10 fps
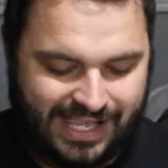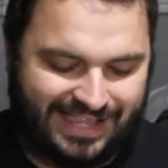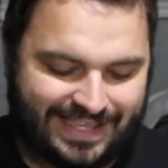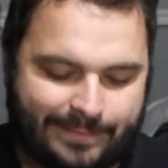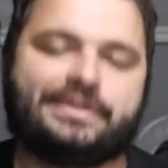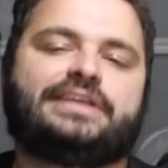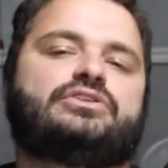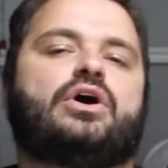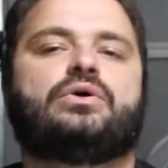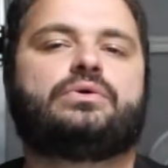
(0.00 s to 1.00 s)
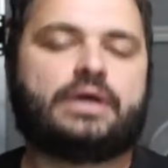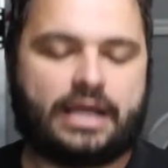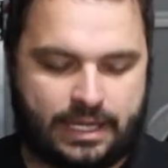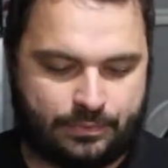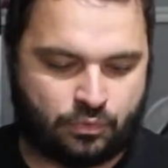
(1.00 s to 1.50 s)
Let me know
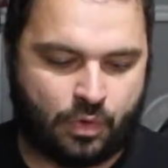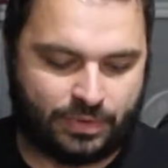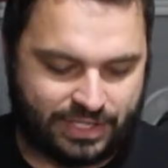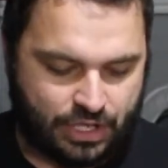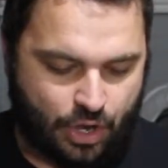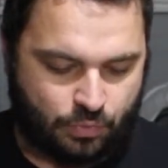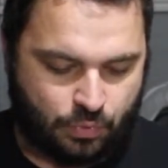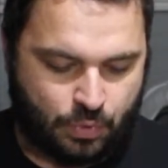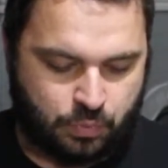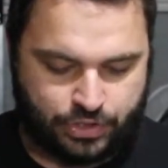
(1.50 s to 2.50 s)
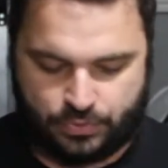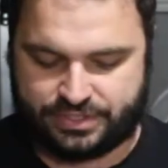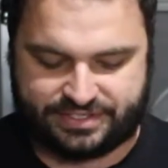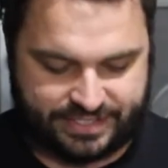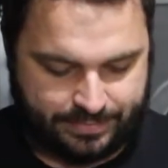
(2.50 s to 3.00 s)
what you want
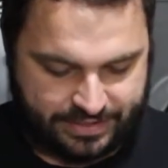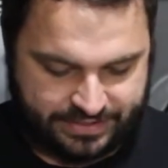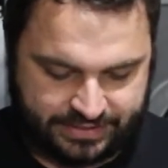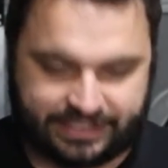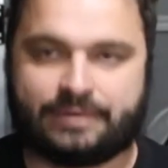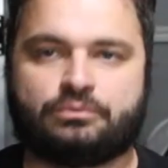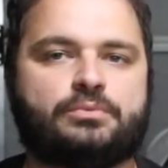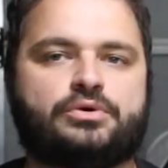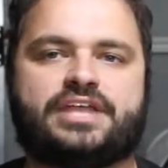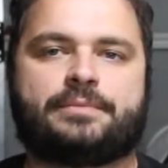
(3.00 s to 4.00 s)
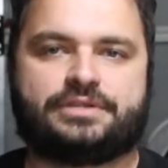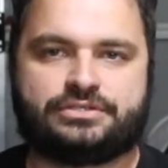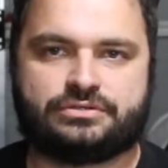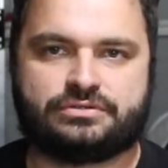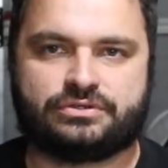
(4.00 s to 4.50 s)
to see basically, and we're more than happy
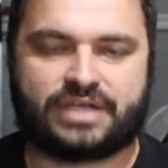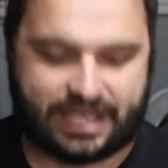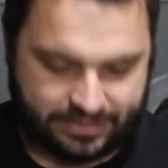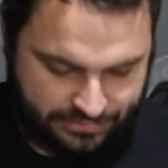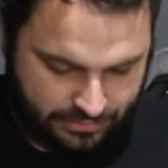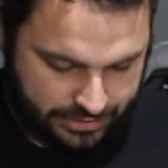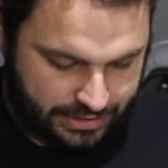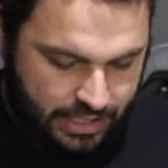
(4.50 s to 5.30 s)
to cater to it.